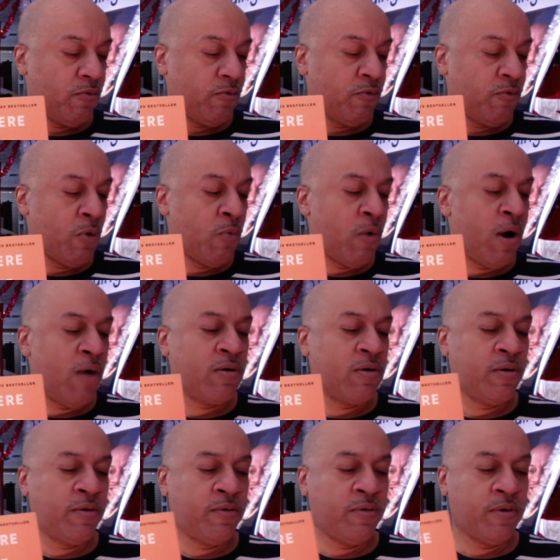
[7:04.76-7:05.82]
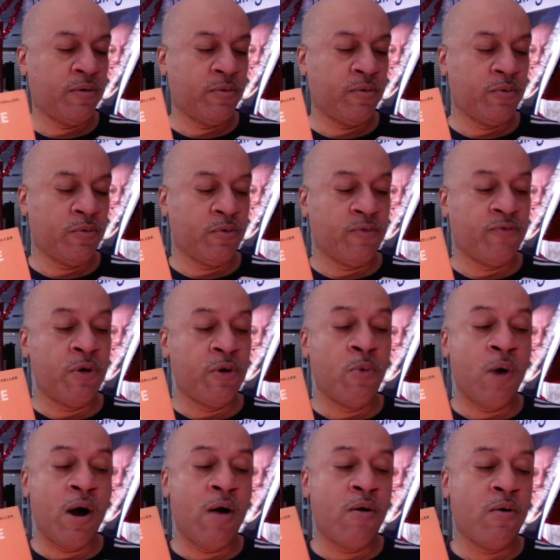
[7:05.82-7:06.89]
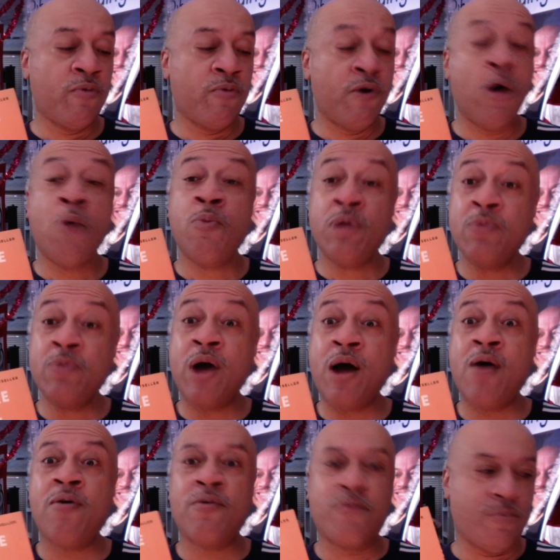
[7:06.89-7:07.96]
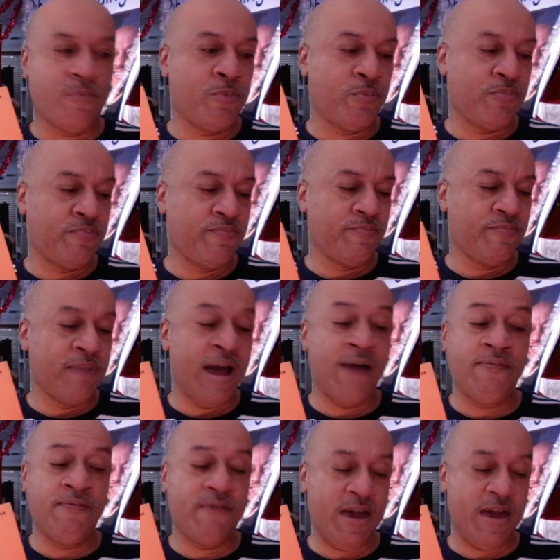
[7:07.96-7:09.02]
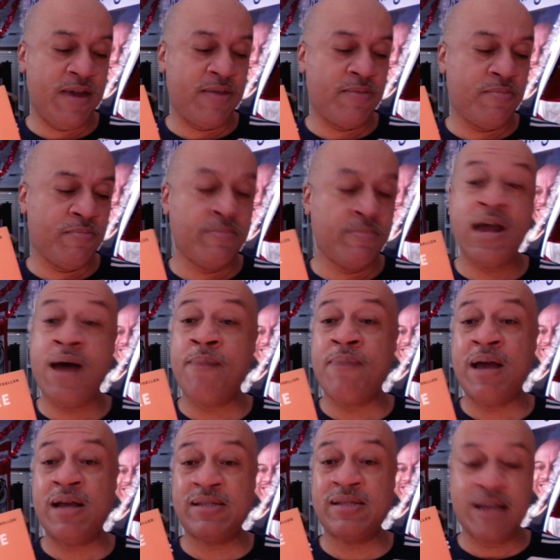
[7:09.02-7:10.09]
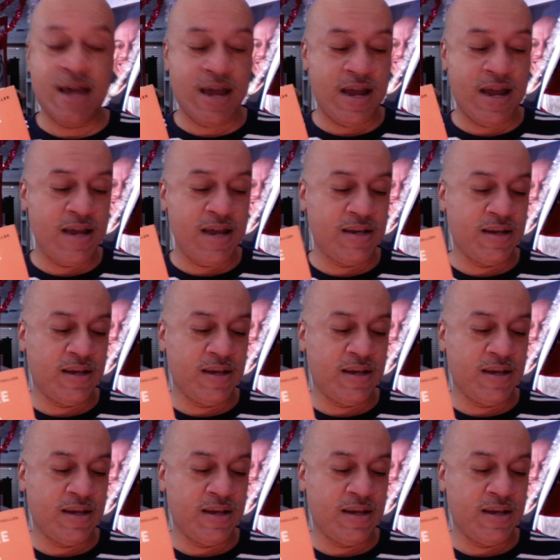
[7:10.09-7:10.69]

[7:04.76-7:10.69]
For we walk by faith, not by sight.